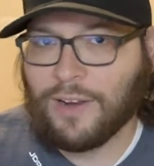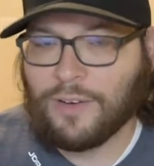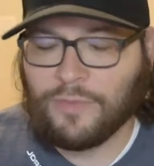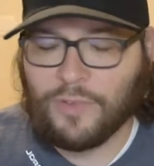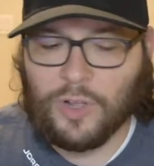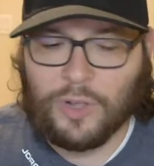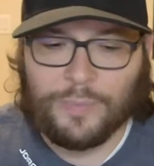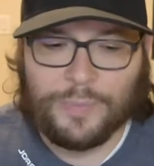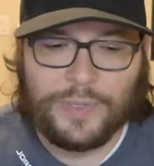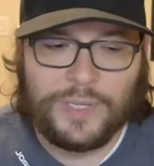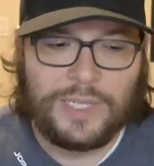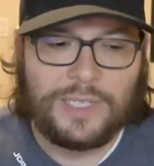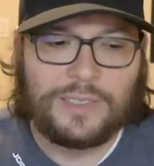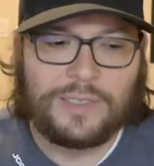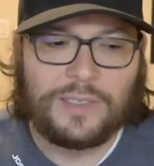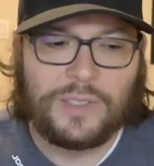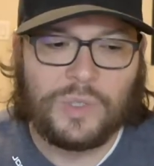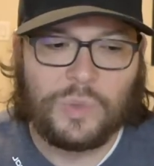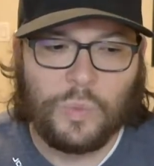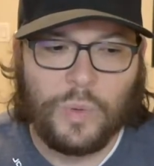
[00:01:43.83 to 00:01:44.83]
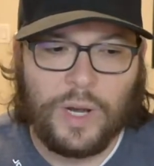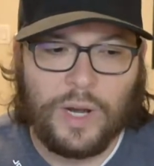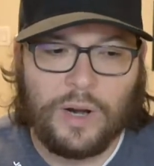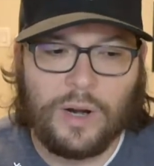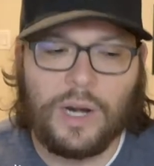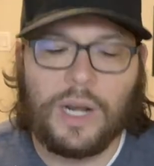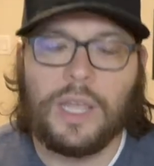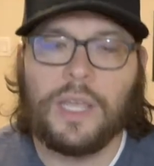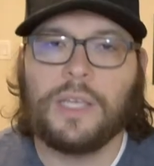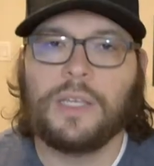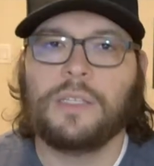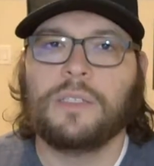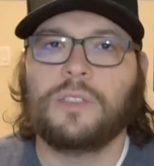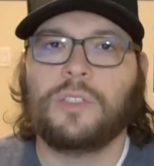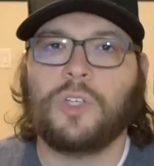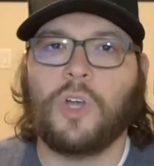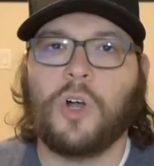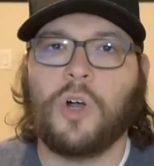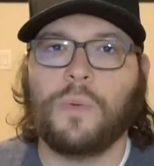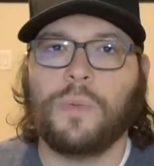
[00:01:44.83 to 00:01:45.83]
of all places, where
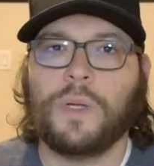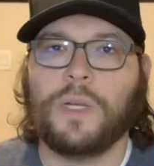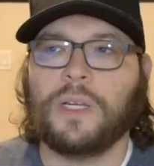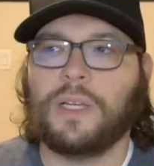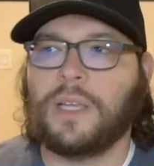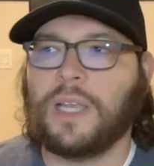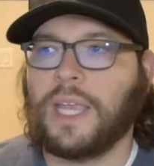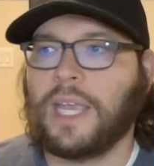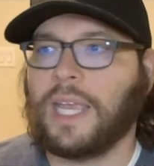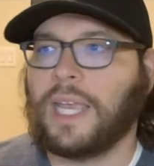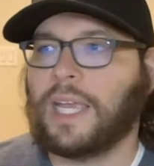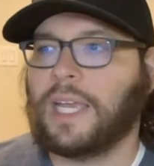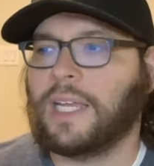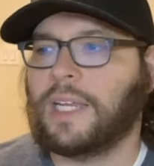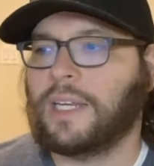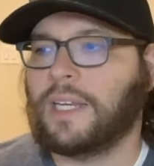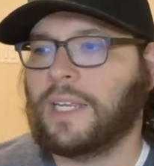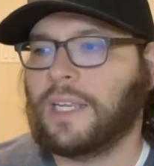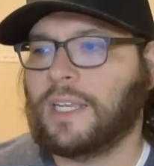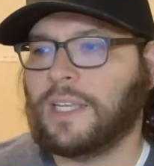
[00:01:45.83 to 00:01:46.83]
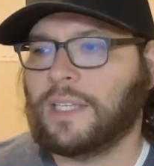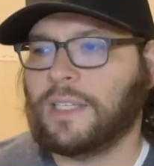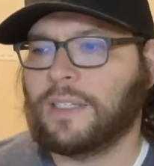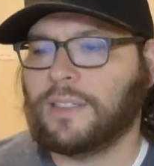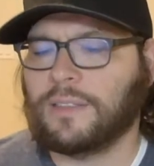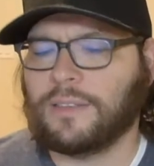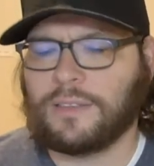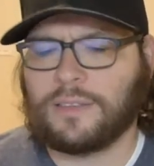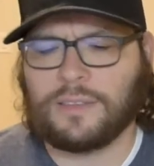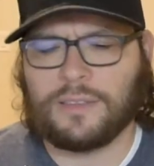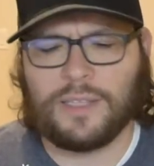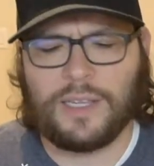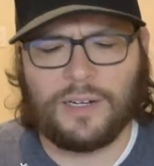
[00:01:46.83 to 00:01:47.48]
Soma and his,